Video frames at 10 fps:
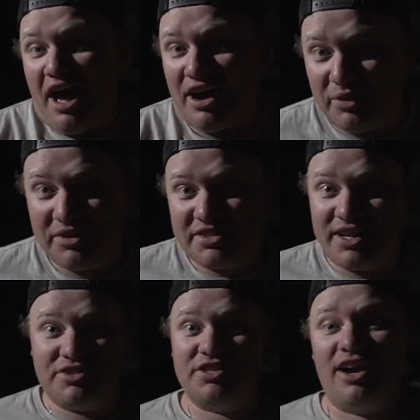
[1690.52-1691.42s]
don't know what these
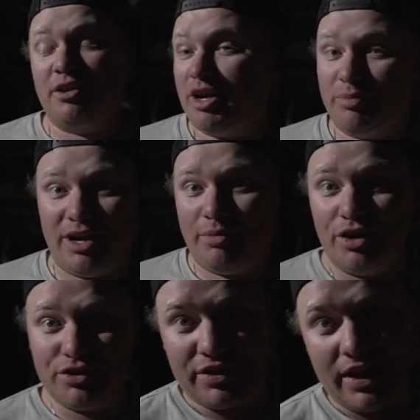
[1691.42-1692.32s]
guys are talking about, but I'm gonna go
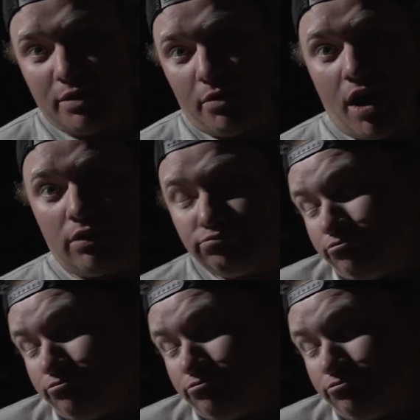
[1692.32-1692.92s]
do it again tomorrow.